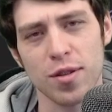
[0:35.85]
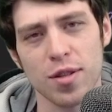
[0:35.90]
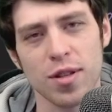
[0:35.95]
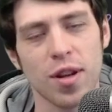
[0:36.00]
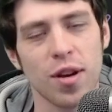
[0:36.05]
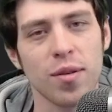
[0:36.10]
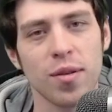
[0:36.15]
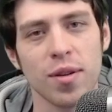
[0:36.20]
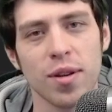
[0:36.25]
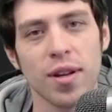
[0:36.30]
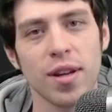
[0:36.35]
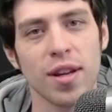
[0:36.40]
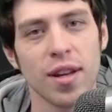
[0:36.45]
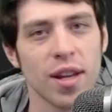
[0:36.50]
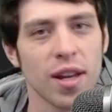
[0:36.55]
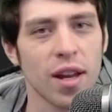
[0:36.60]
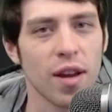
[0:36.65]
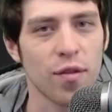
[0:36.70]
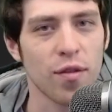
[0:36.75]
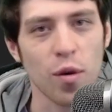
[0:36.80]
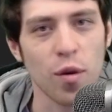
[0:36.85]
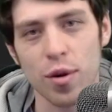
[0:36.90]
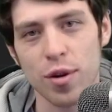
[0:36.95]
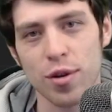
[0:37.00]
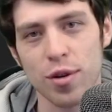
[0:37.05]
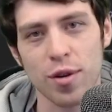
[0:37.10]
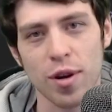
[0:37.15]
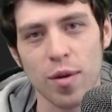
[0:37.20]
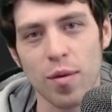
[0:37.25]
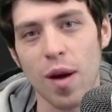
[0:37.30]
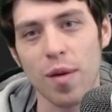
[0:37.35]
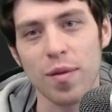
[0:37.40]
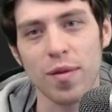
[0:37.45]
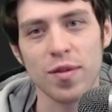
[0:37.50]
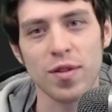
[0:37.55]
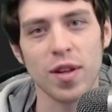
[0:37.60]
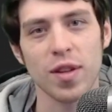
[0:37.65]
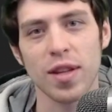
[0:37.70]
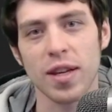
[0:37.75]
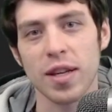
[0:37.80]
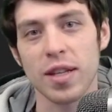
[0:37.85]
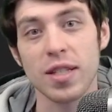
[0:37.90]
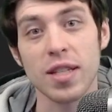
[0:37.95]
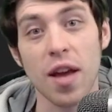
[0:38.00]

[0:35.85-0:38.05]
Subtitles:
So if you're wondering why we've done like